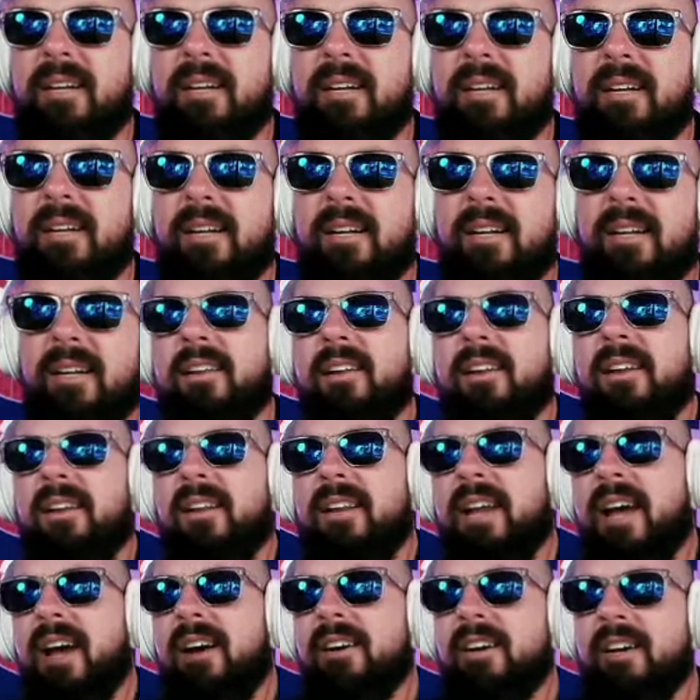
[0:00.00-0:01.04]
Now
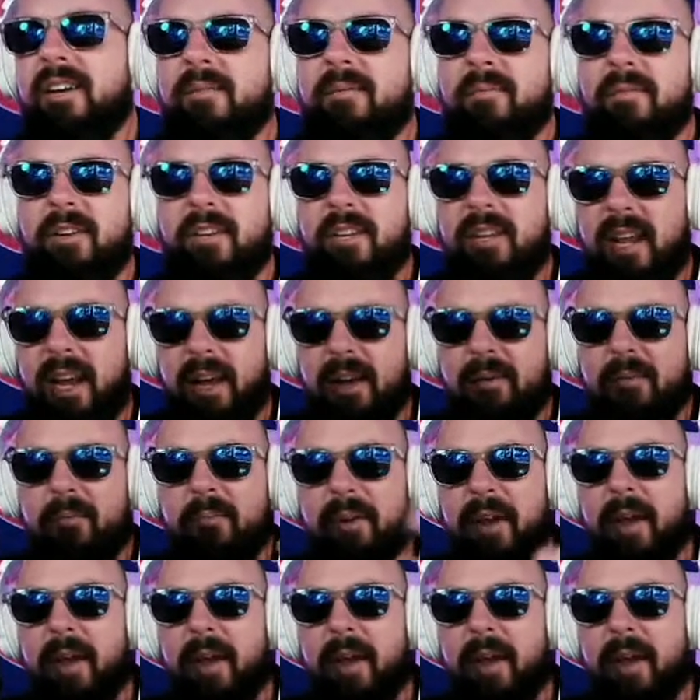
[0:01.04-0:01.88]
can